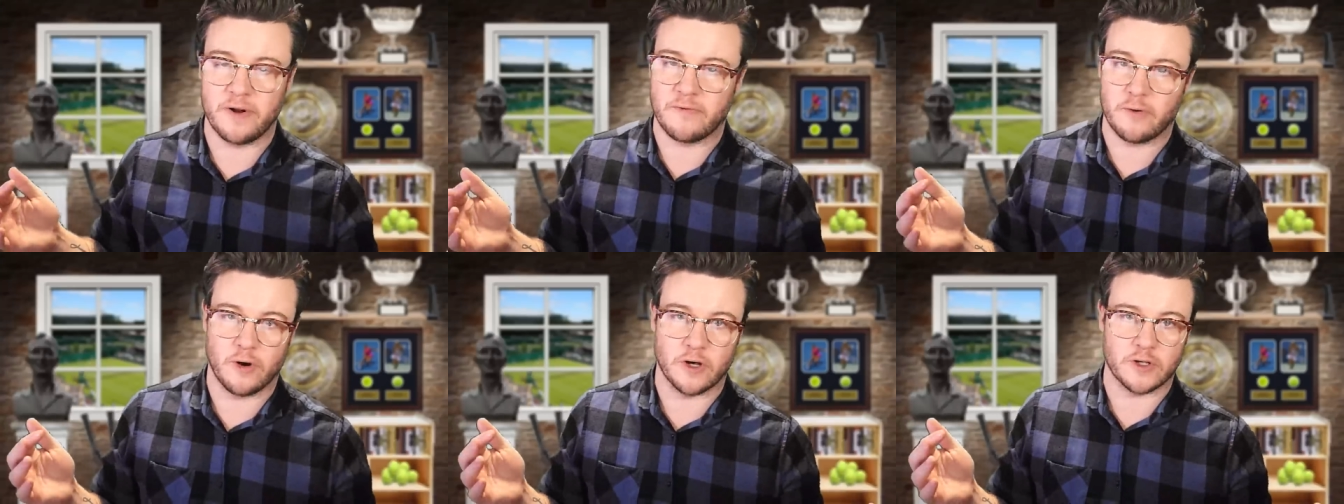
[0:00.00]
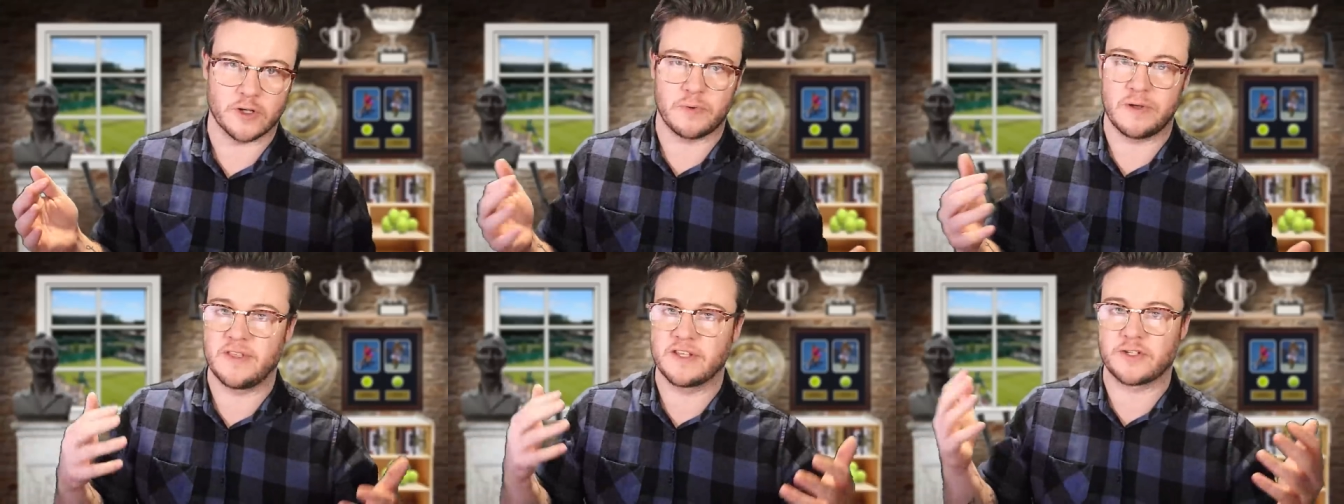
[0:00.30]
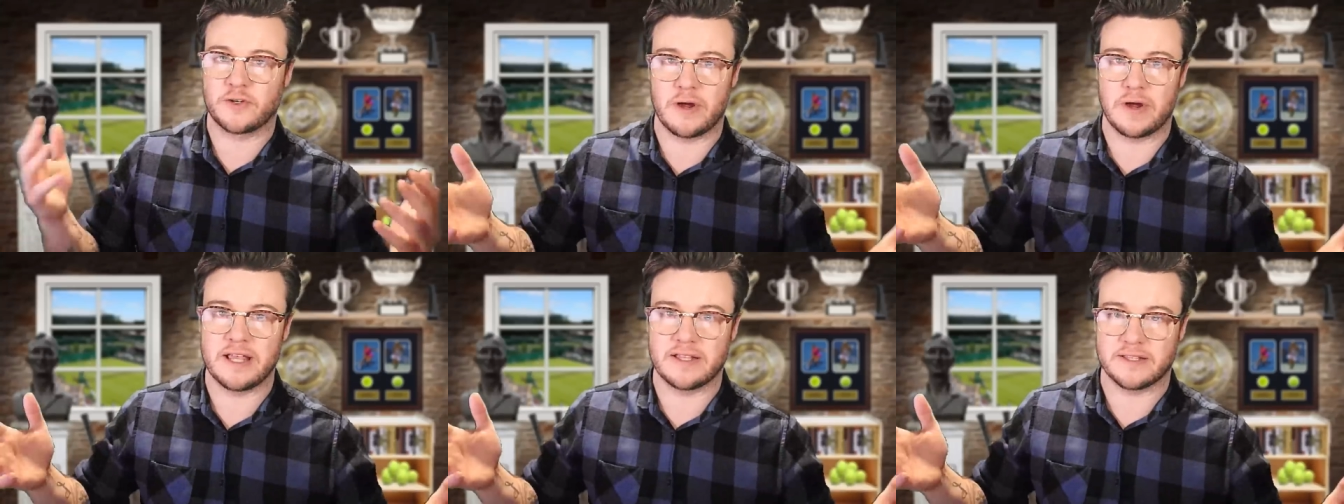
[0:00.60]
Of course, when
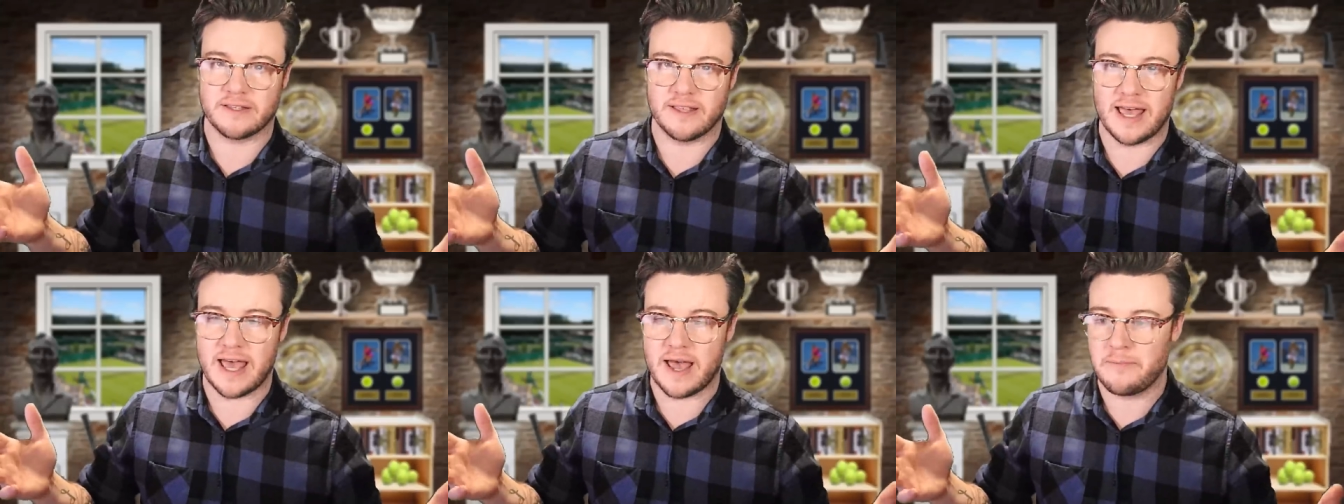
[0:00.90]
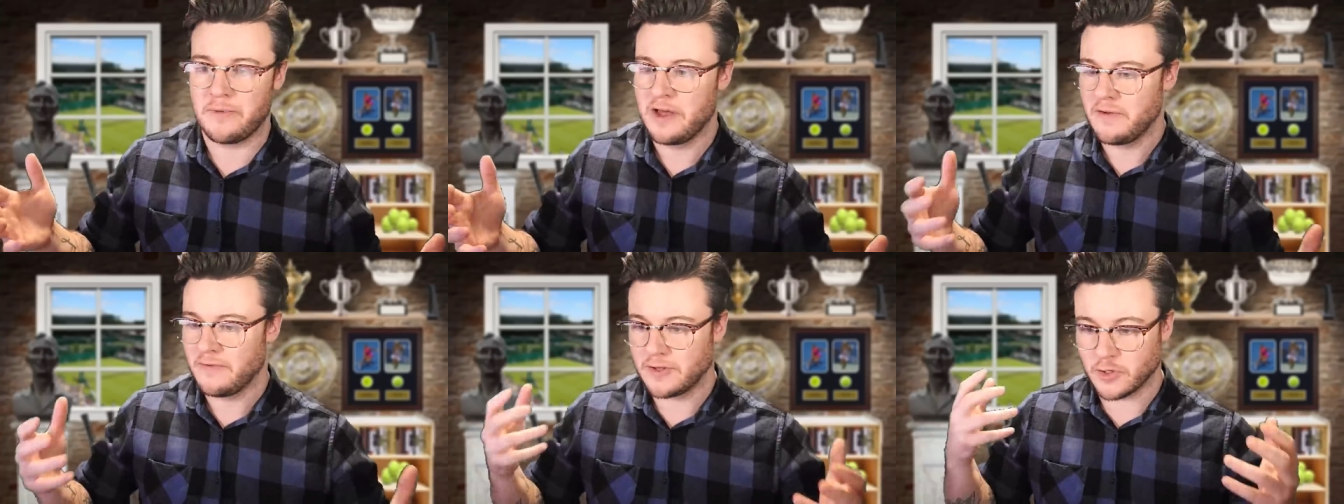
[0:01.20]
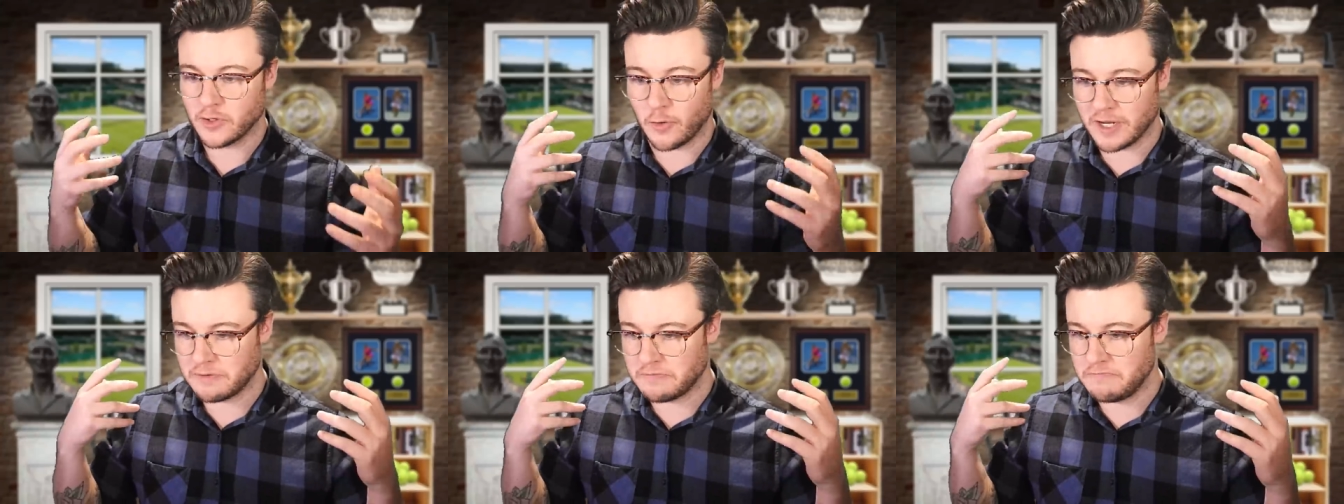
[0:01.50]
there's a Grand Slam,
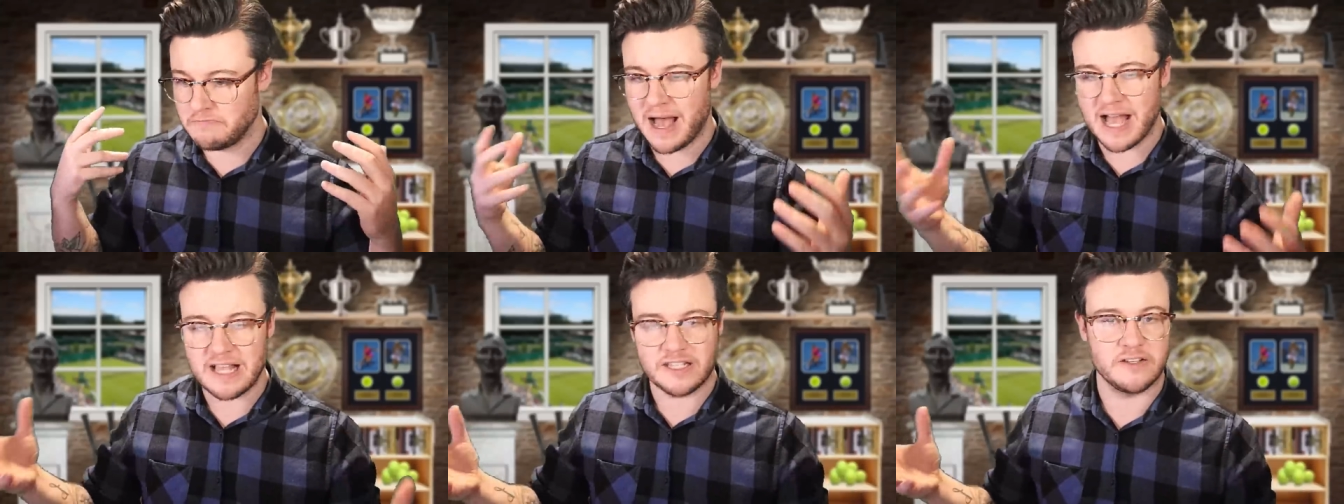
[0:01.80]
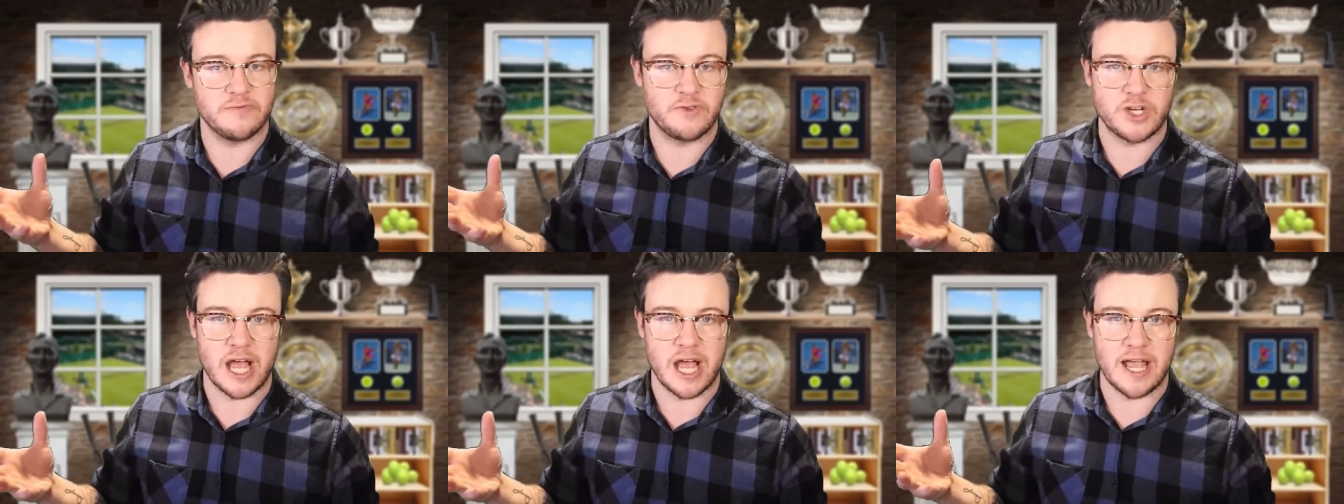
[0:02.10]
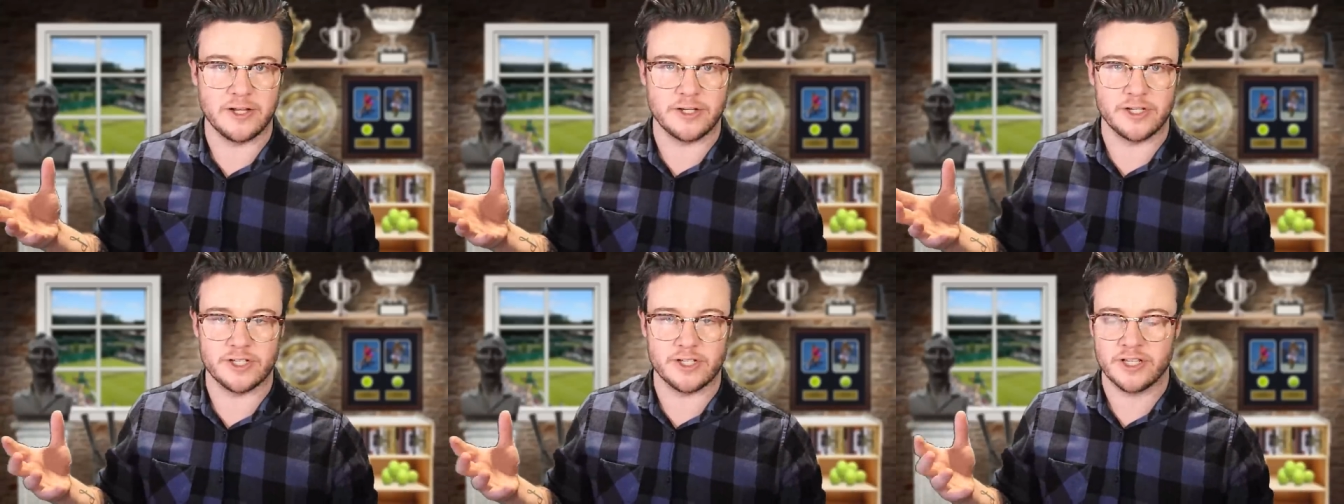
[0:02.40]
there's always massive
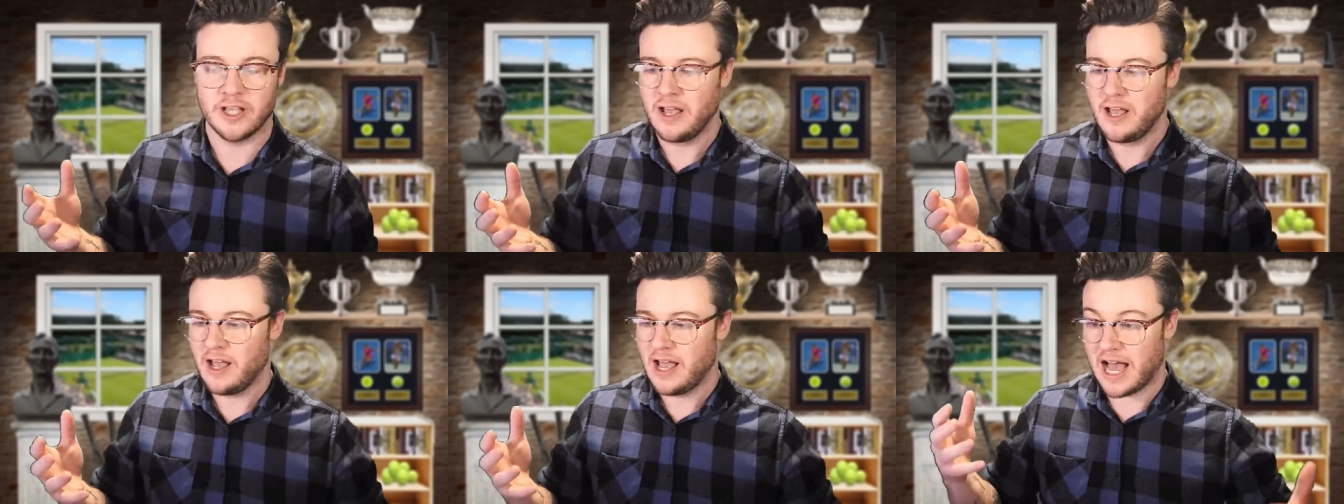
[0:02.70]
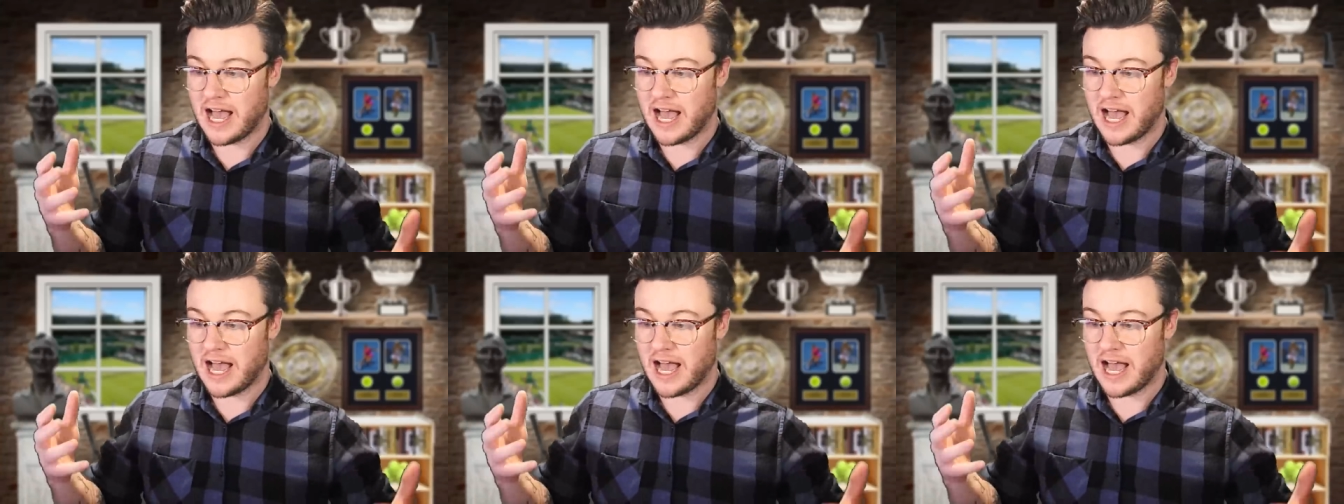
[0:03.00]
changes.